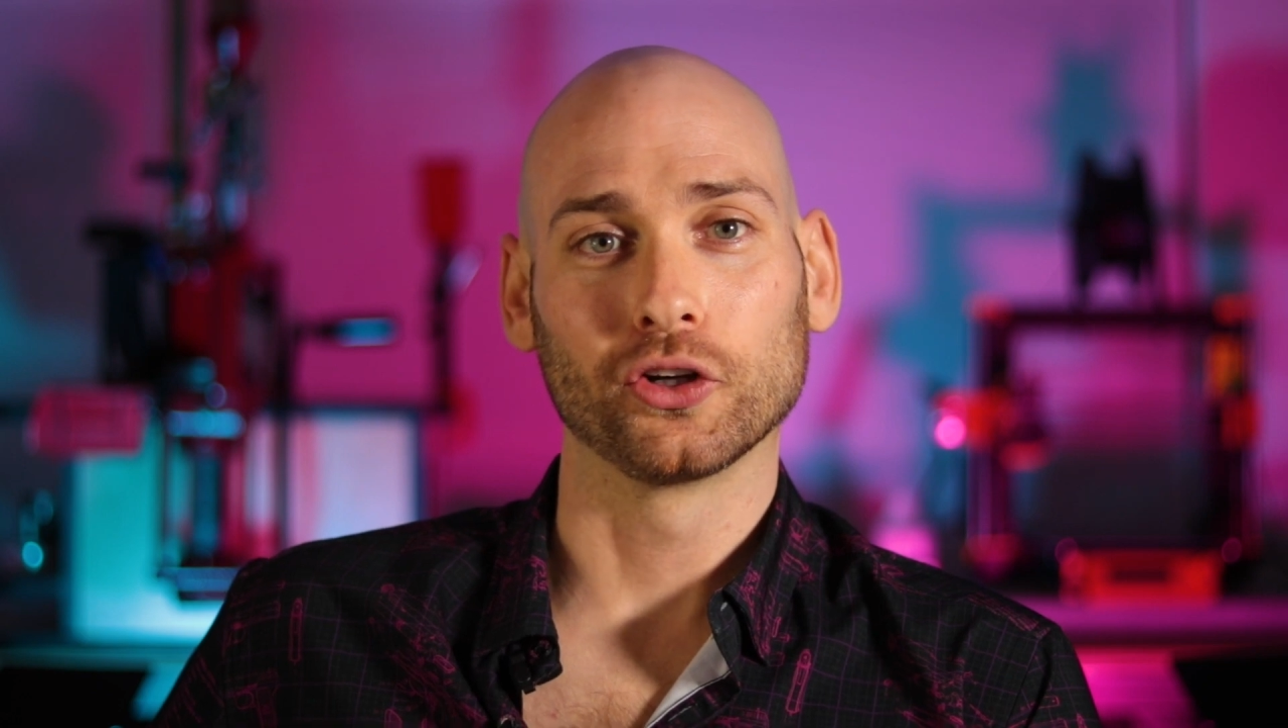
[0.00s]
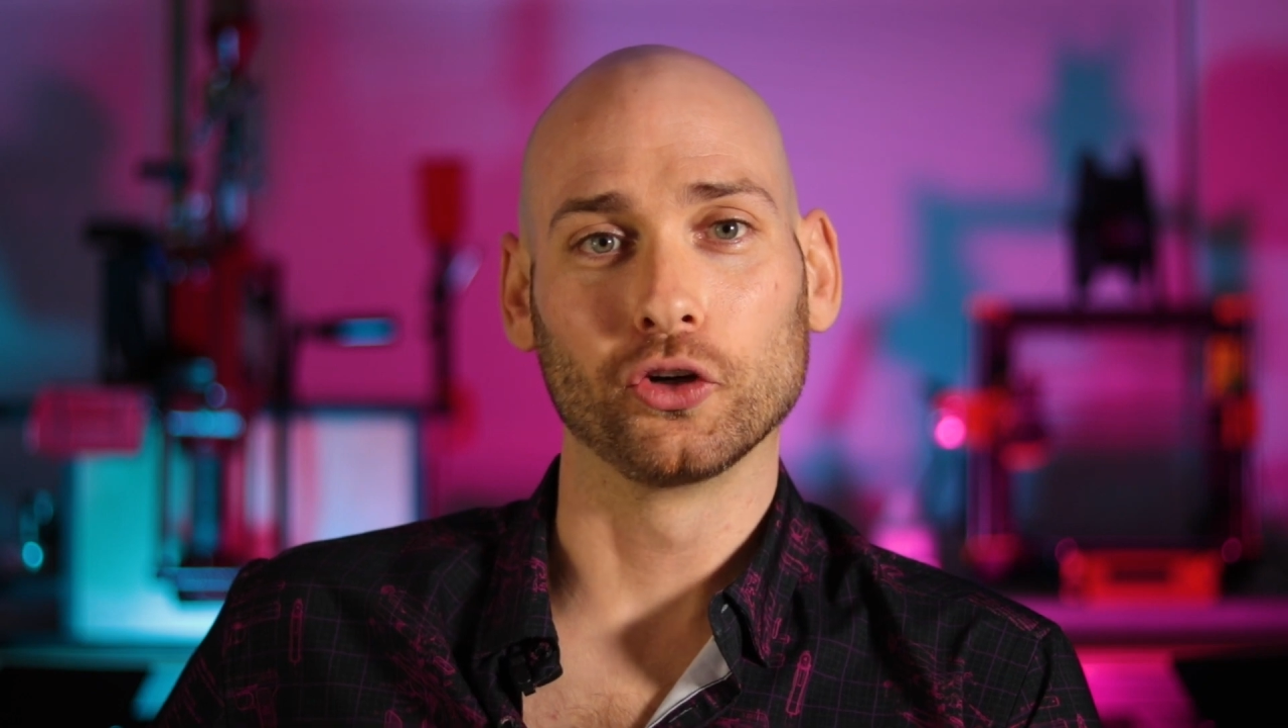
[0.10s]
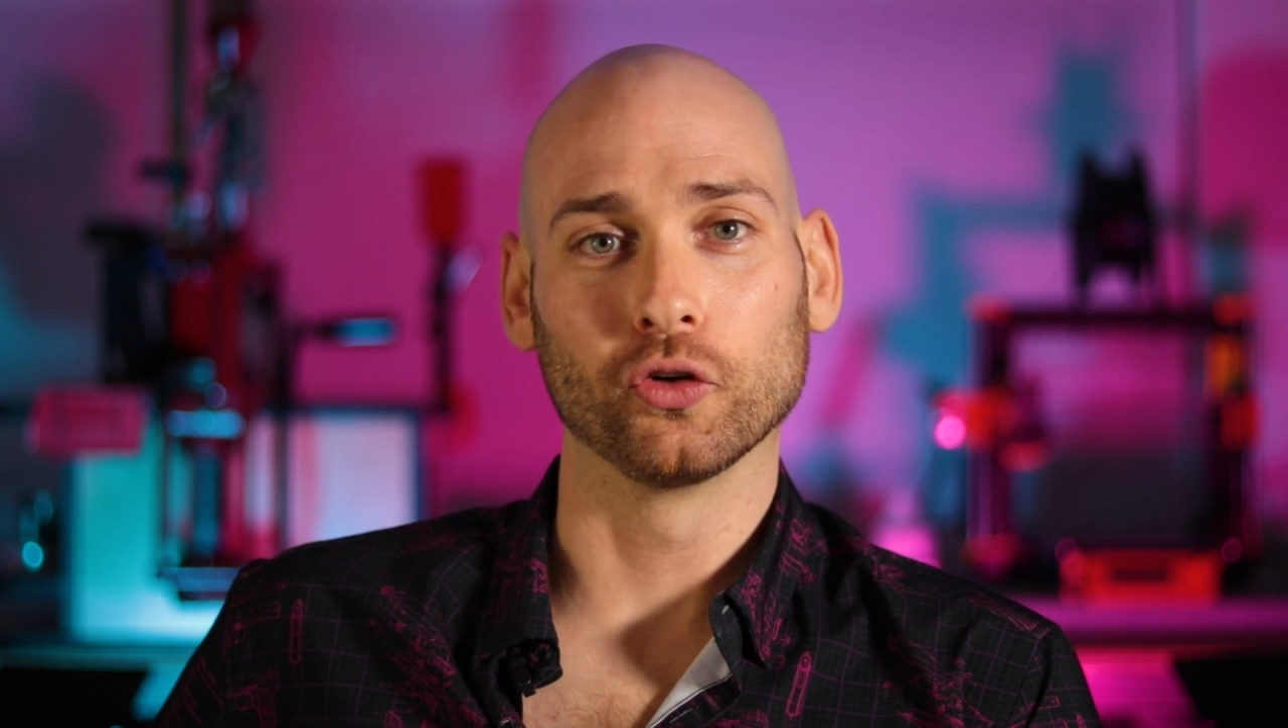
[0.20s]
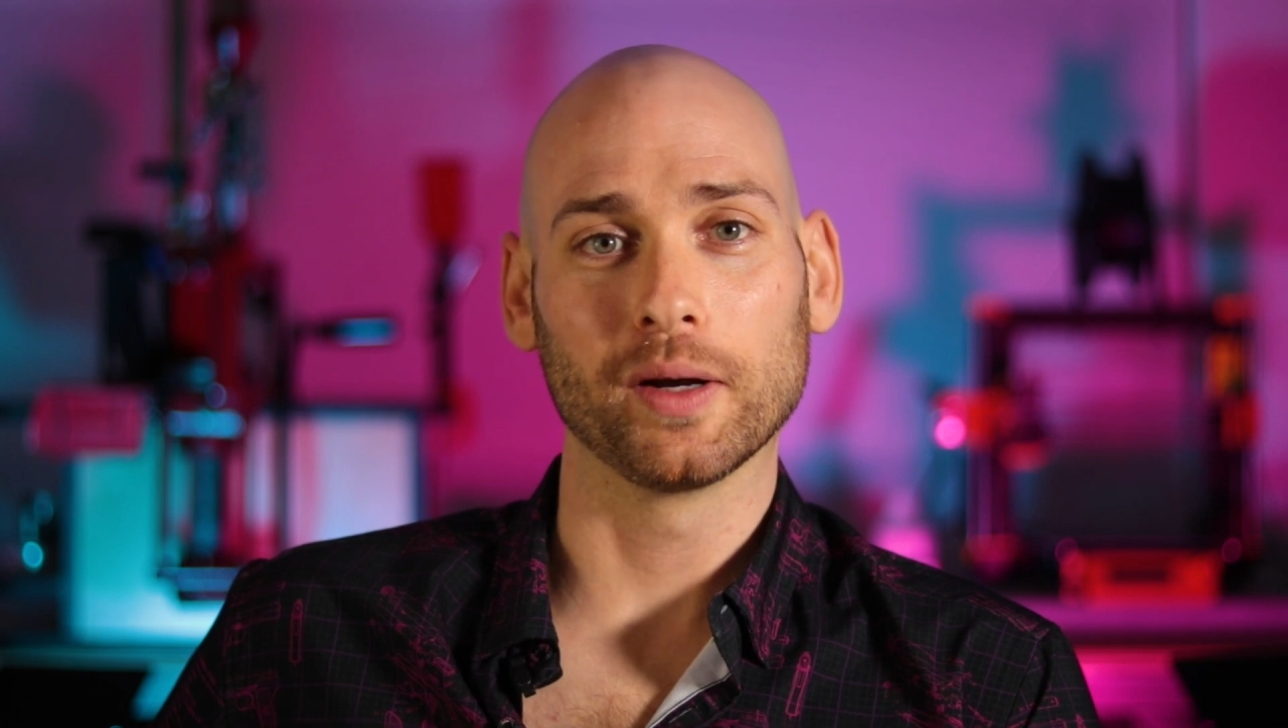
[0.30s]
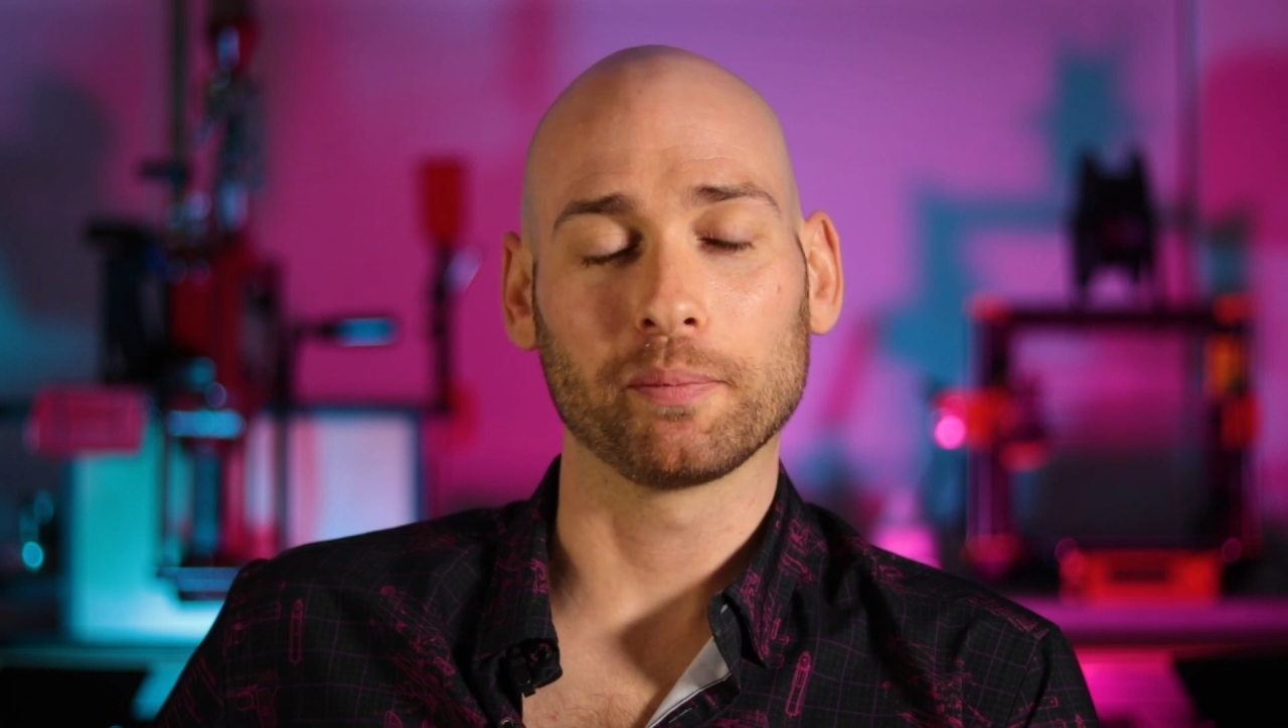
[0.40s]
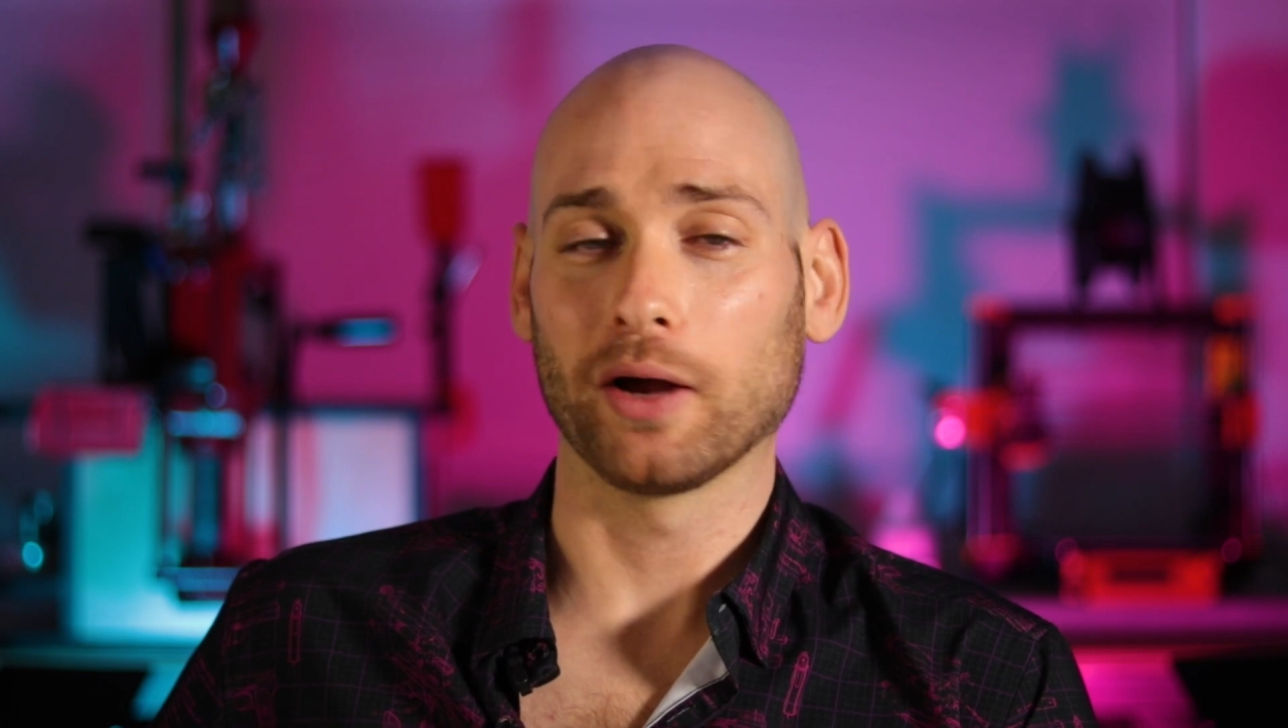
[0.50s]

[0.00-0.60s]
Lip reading: grip,